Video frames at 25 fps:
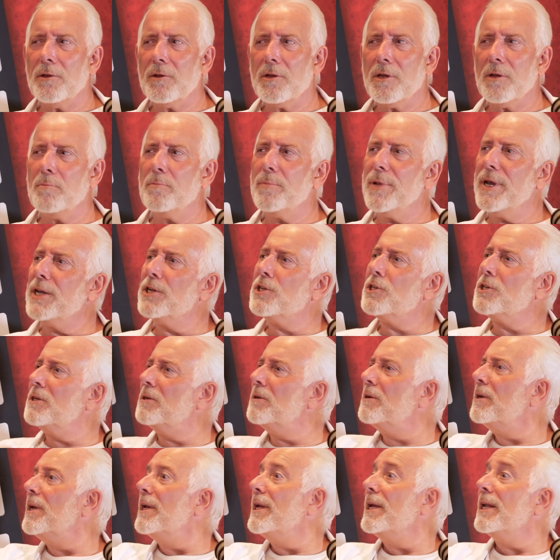compared to,
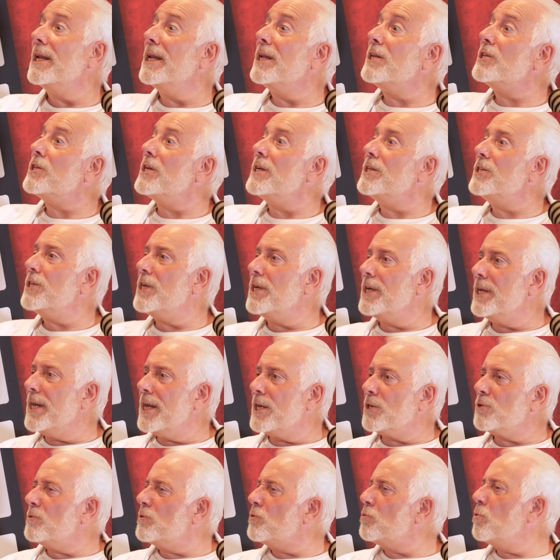let's say,
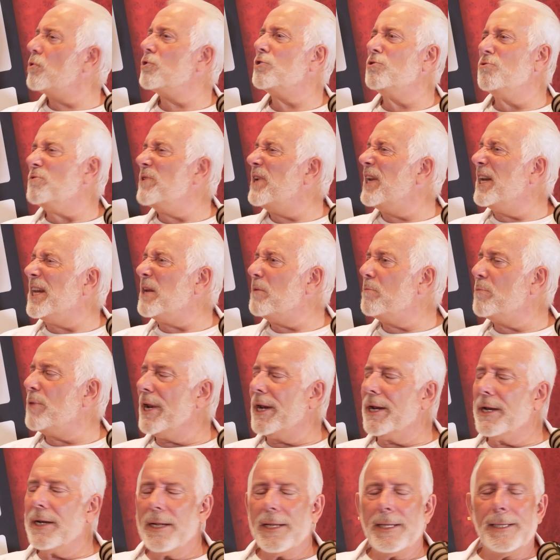T&S, which wasn't really a
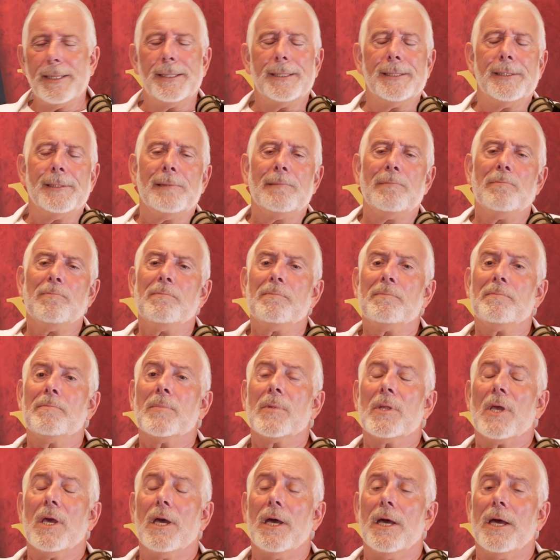
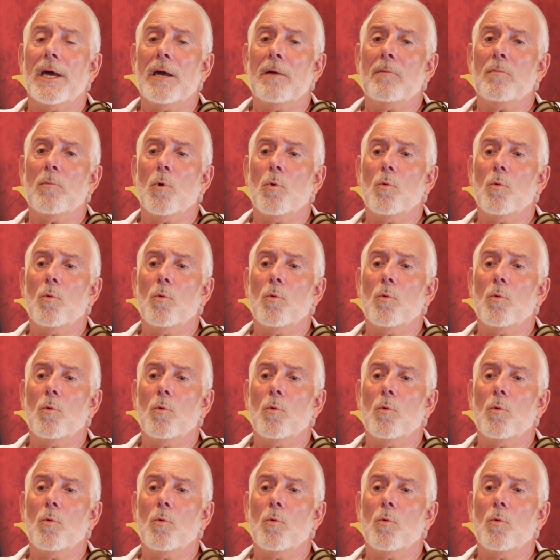brand,